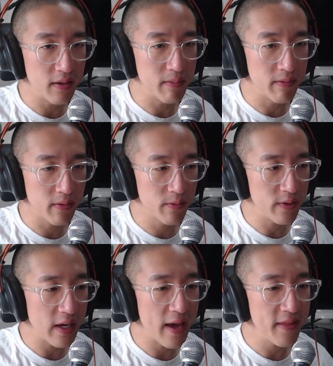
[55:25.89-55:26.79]
before
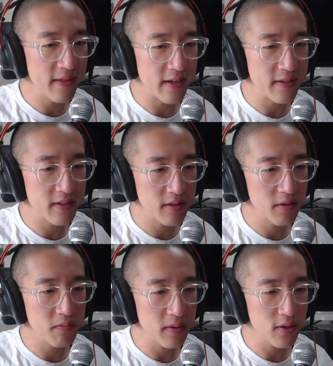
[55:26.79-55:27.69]
we end this,
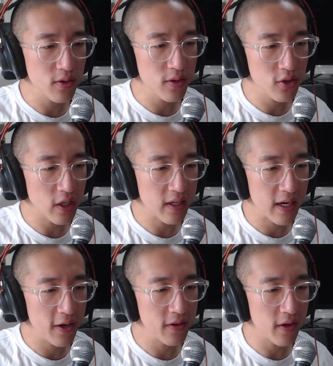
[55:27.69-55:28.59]
be sure to check
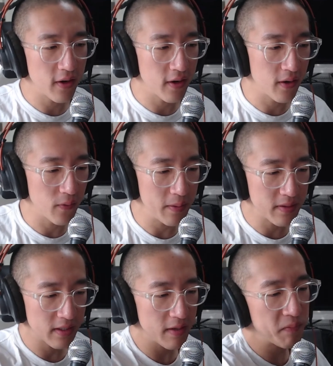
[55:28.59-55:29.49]
out our website,